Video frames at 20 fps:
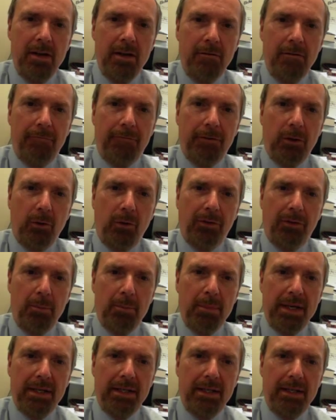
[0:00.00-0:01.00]
filled the
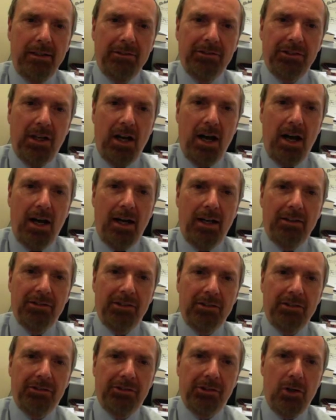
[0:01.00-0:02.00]
media skies
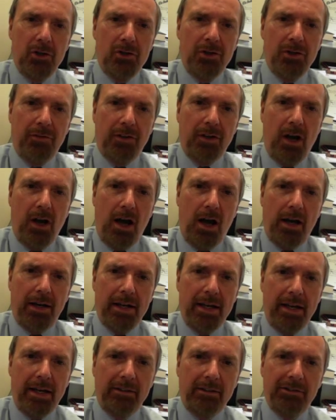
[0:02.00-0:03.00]
in search of an
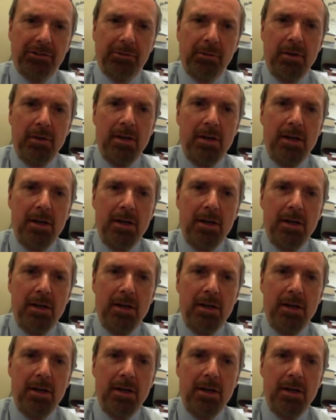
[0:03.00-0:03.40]
audience,